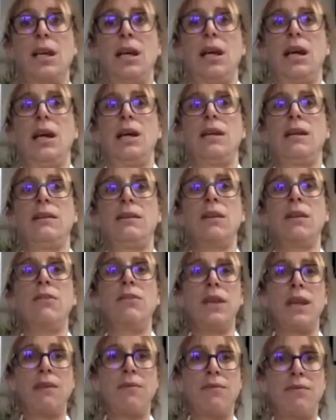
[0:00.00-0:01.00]

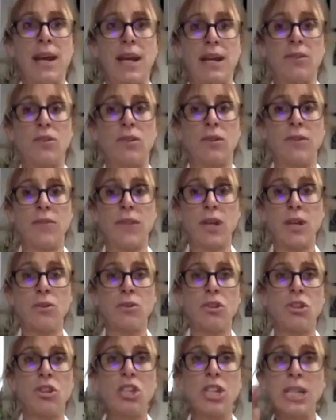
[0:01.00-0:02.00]
And the effect of
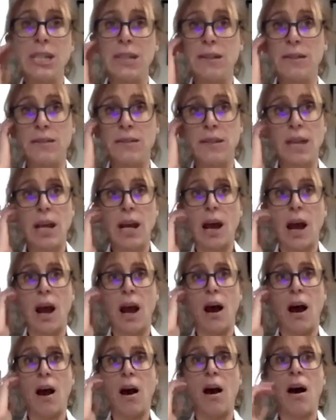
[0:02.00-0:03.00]
those genes
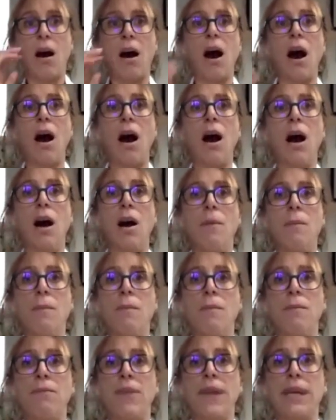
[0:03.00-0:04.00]
are,
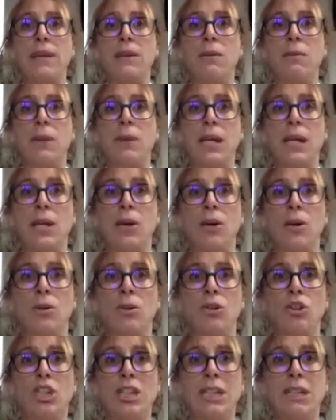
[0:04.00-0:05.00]
they can be
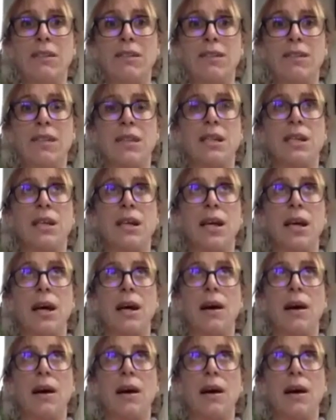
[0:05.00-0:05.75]
on genes that